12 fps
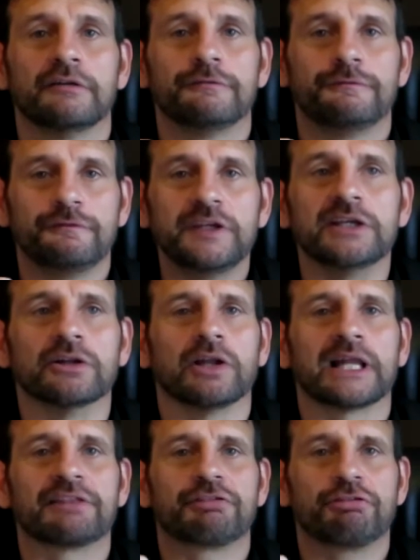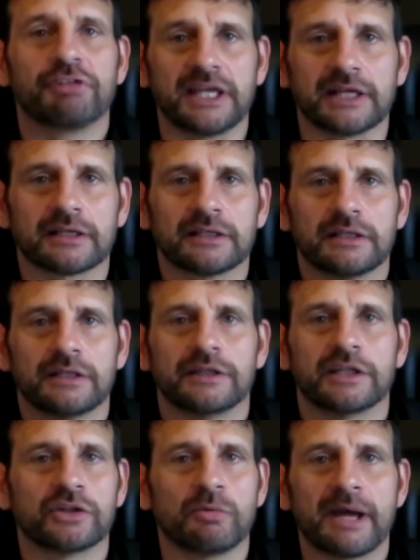feel and think,
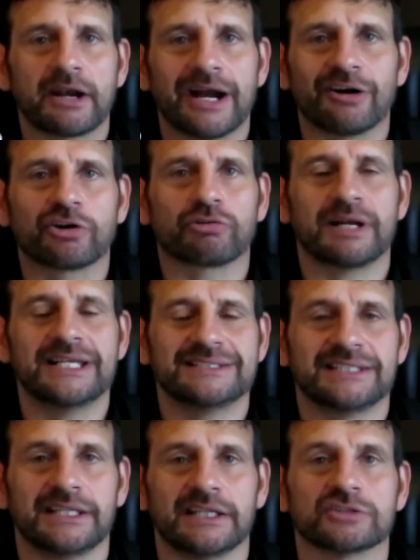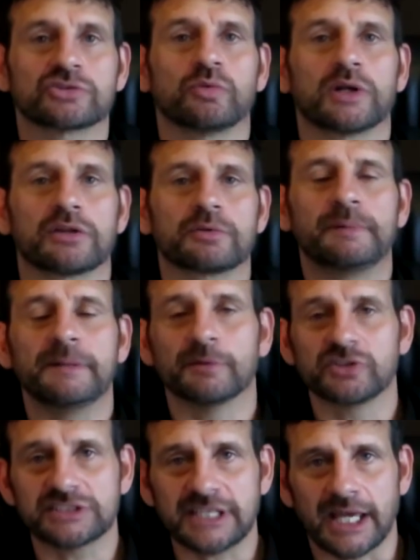no matter how crazy it is or what other
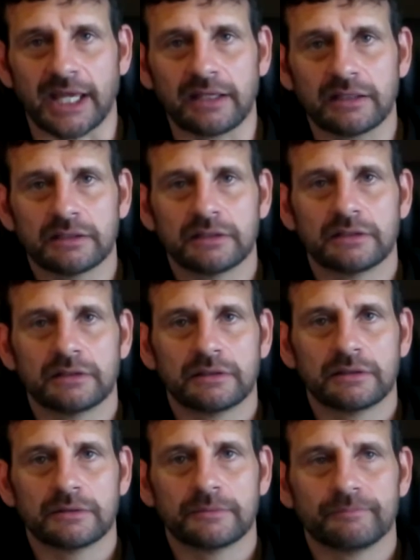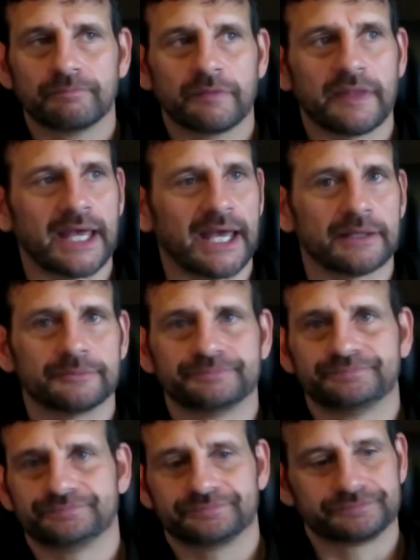people say, that
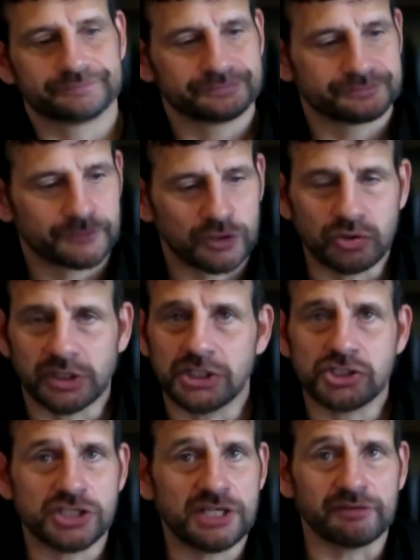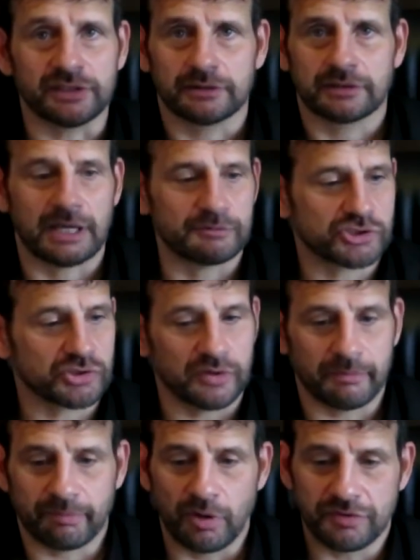you can achieve it. I'm
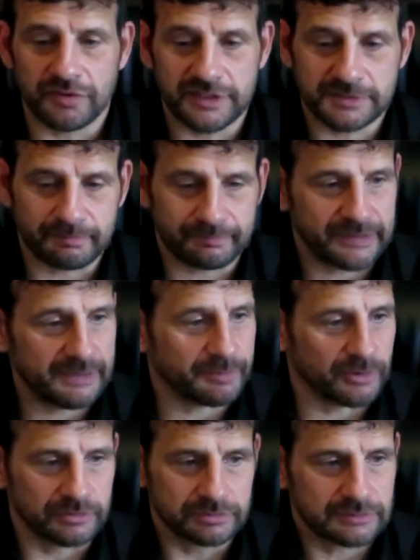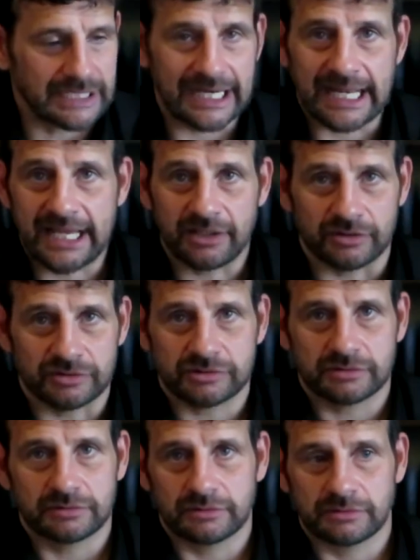sure that both of these people had haters.